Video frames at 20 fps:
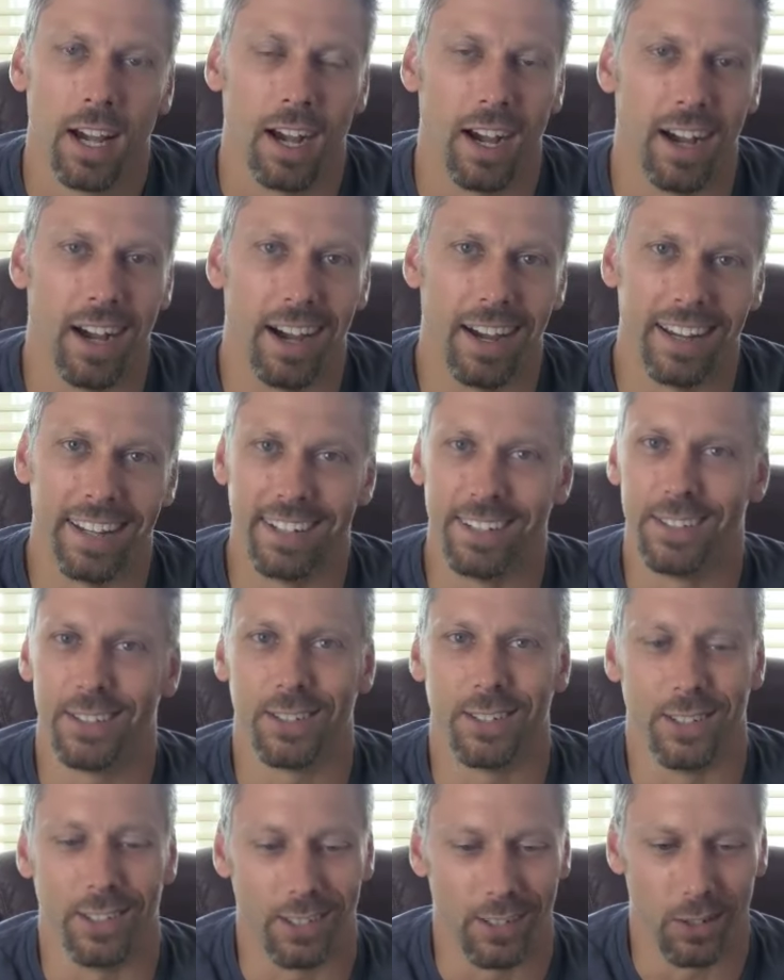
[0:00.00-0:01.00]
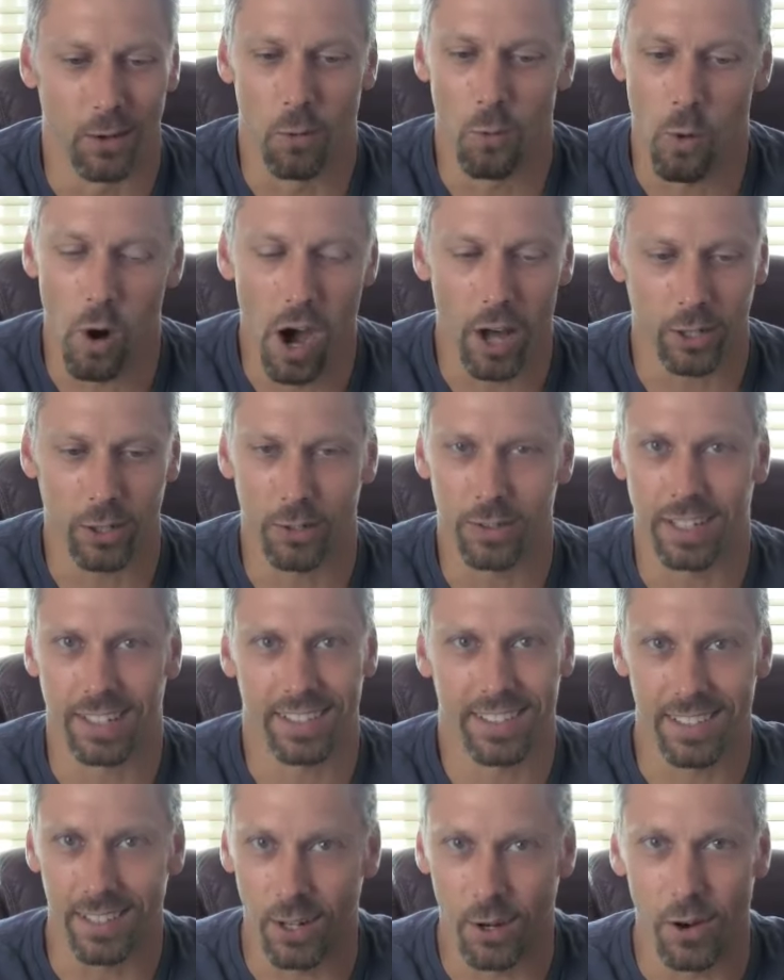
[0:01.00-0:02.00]
uh, into water
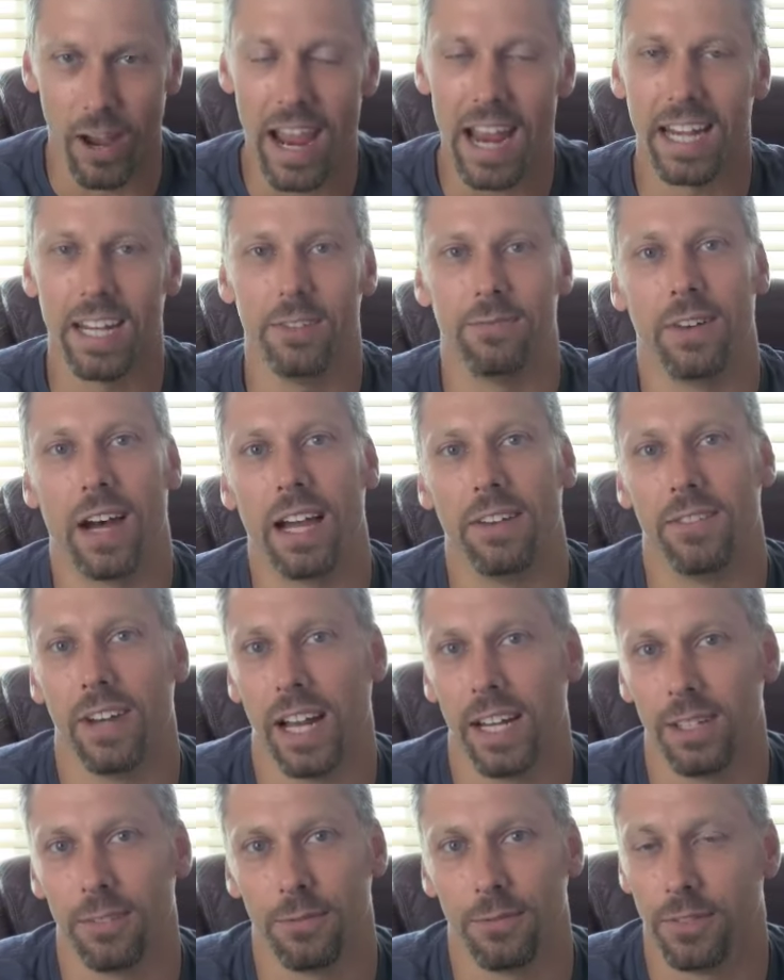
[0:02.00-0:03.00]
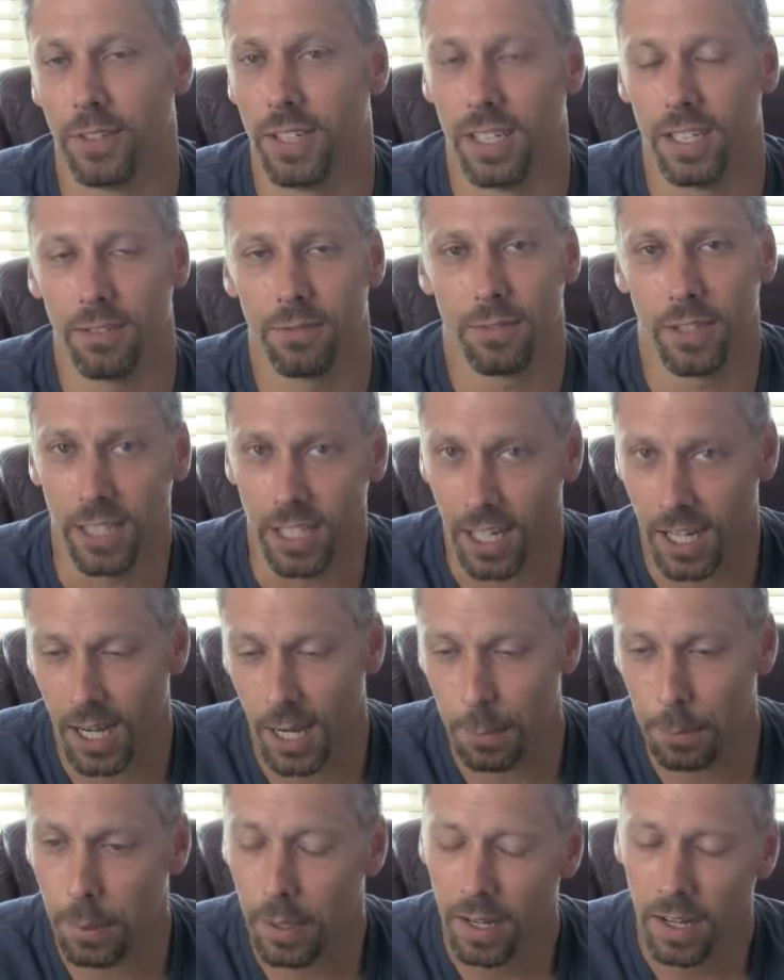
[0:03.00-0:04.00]
that's, you know, 85, 90 feet, feet
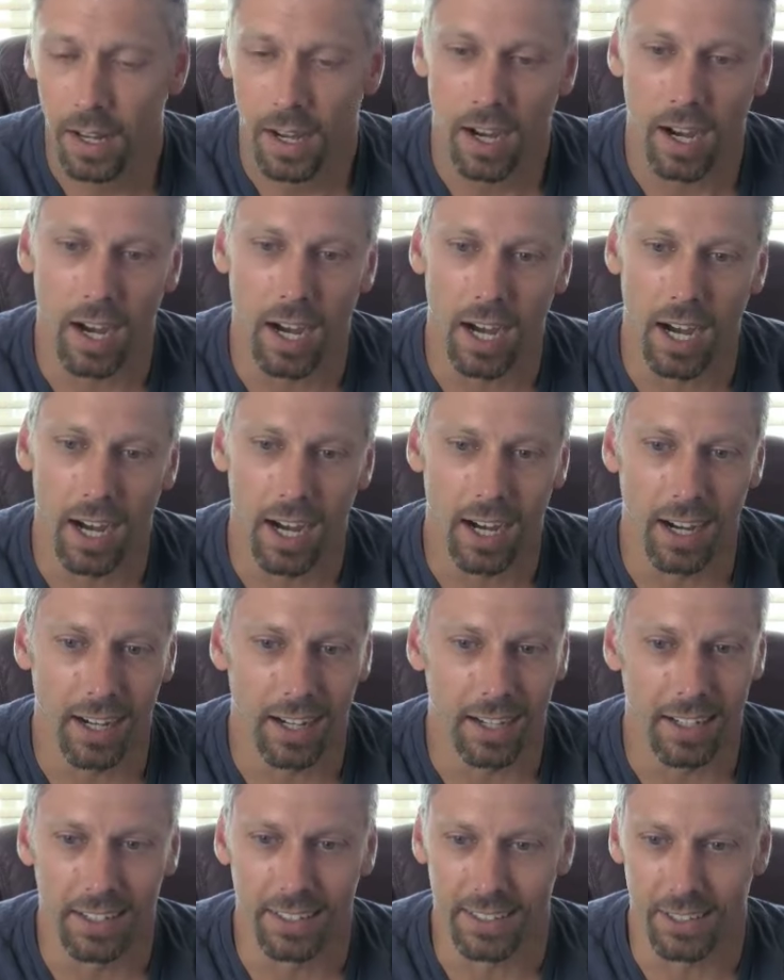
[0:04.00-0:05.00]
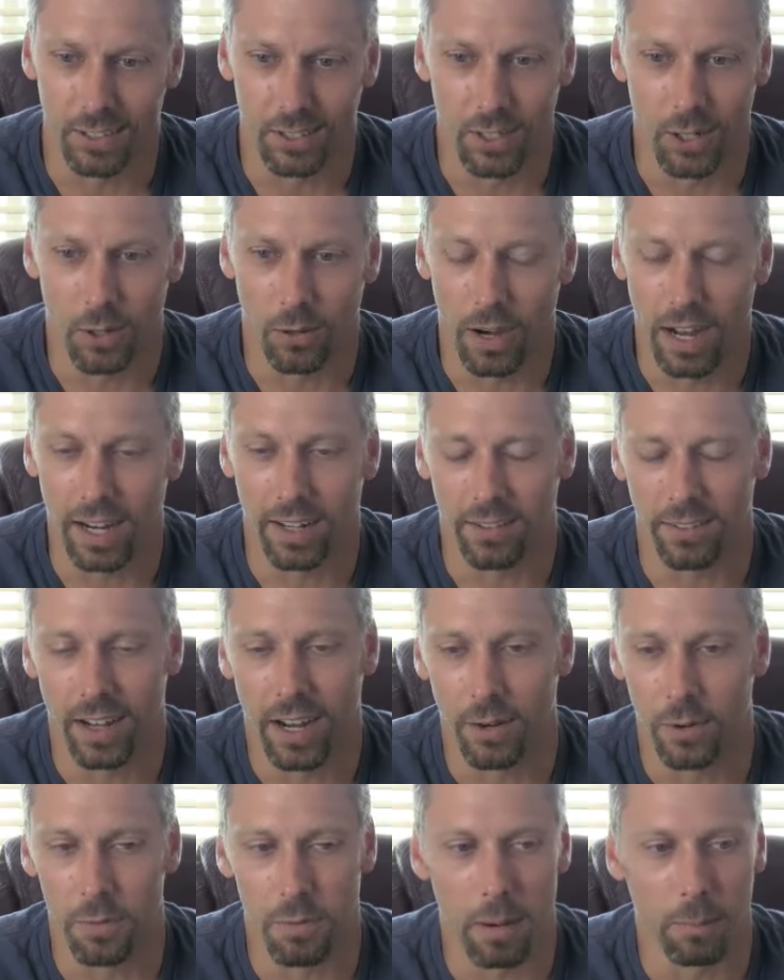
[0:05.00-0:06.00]
up. Uh, you know, I,
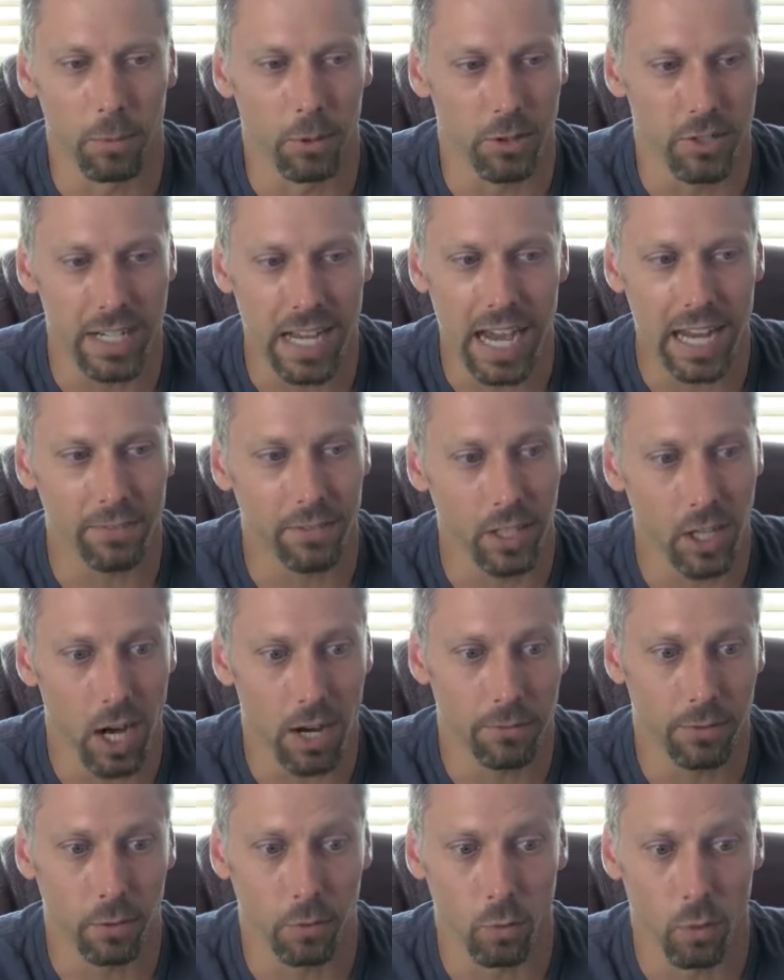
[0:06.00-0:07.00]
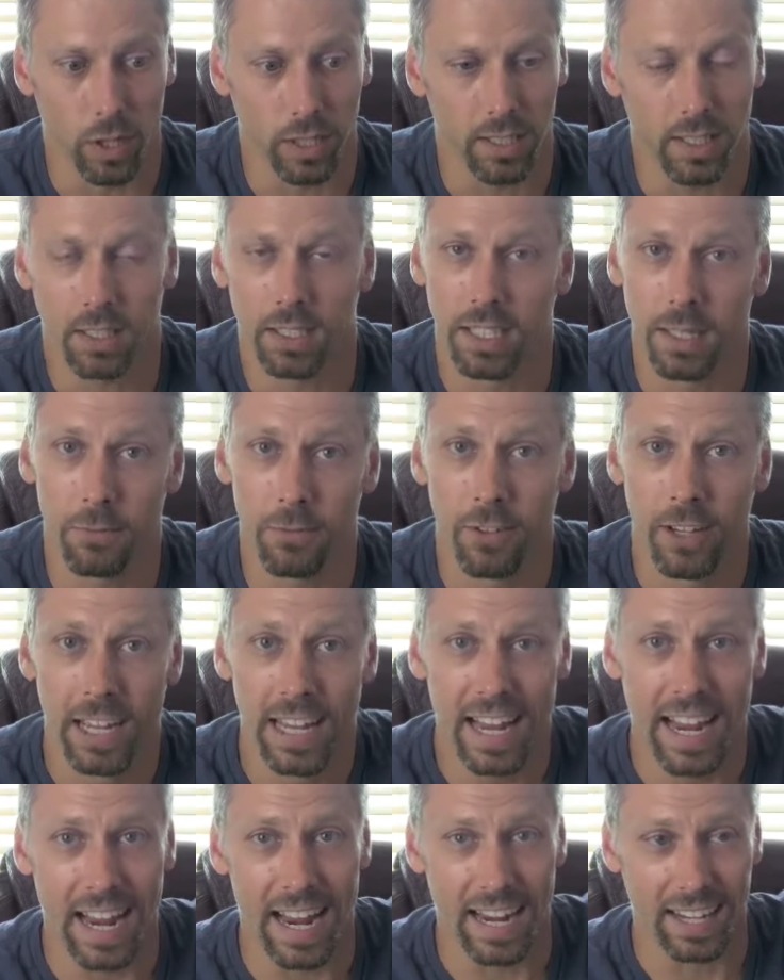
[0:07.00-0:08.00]
I remember diving off of one cliff
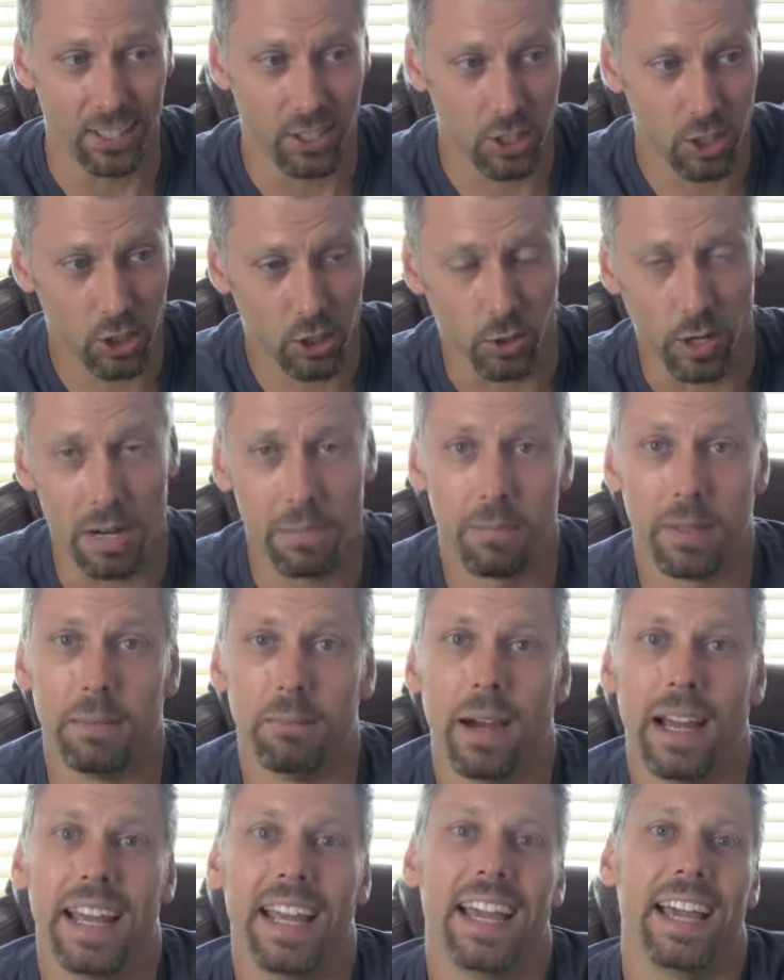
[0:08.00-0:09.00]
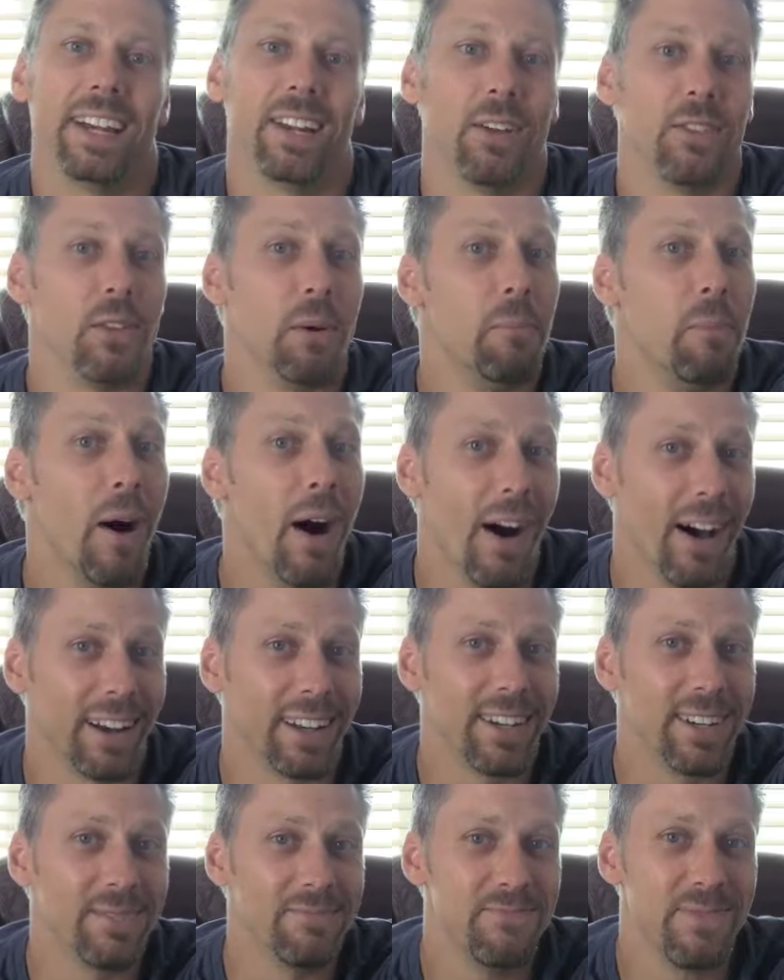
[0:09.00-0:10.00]
and scraping my head on the
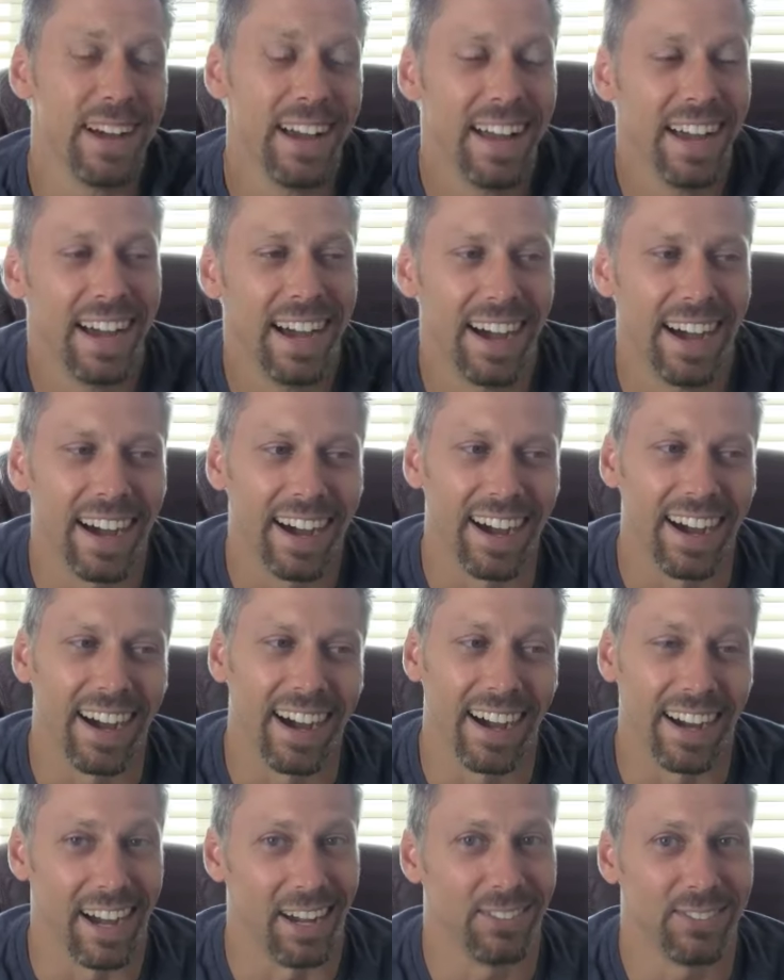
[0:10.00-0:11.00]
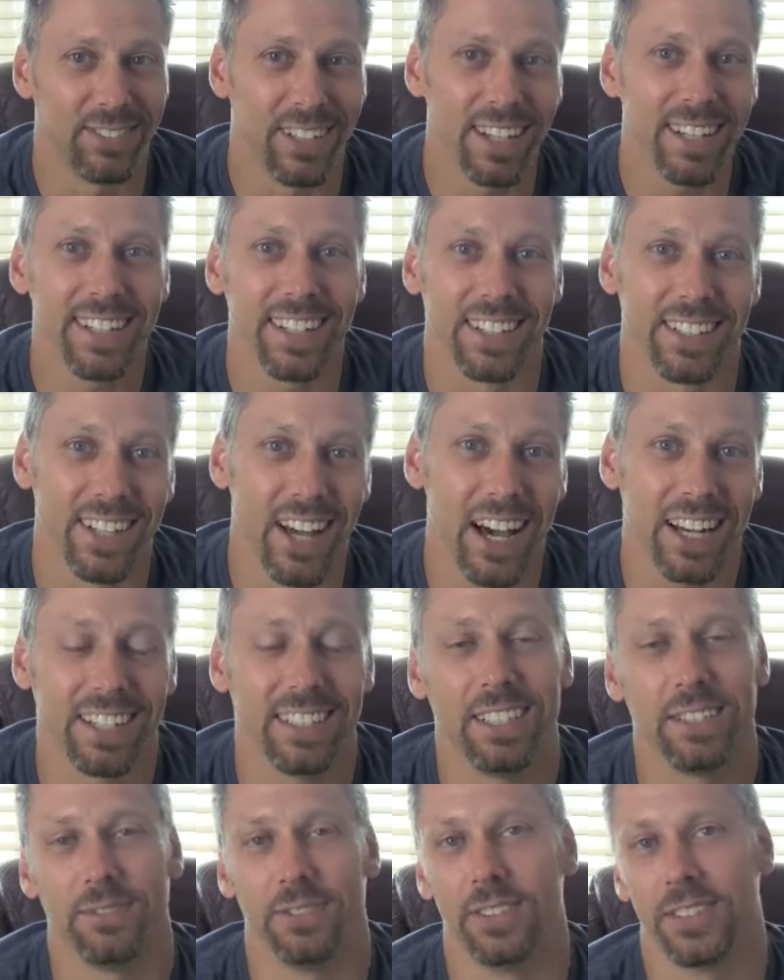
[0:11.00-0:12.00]
bottom. Uh, I've done a lot
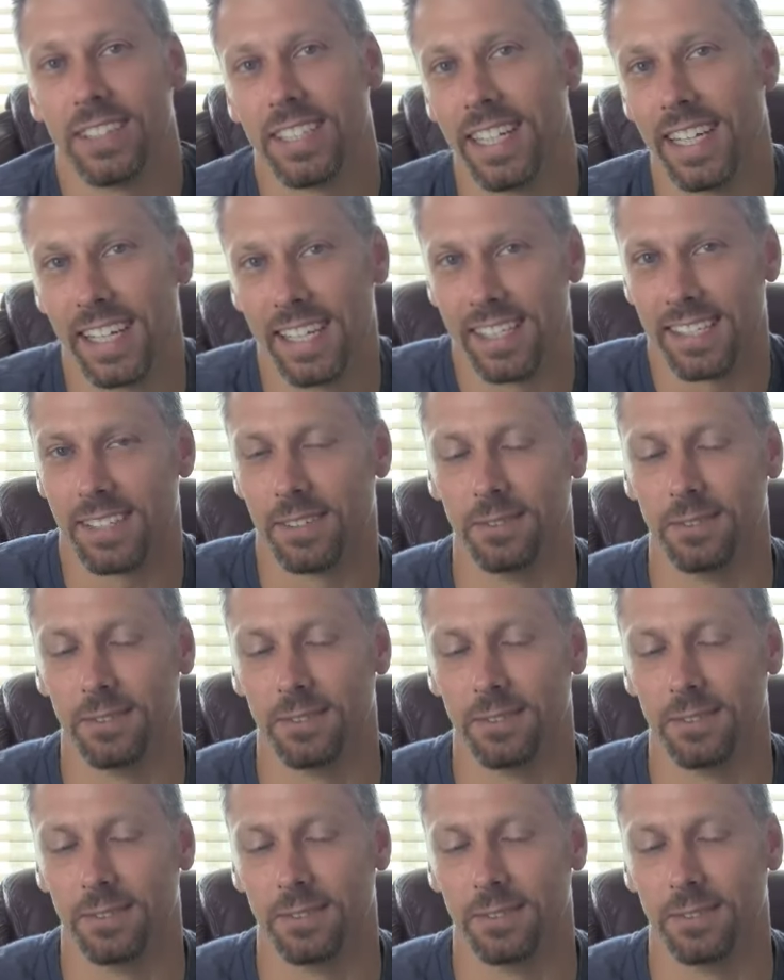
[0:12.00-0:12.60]
of different things.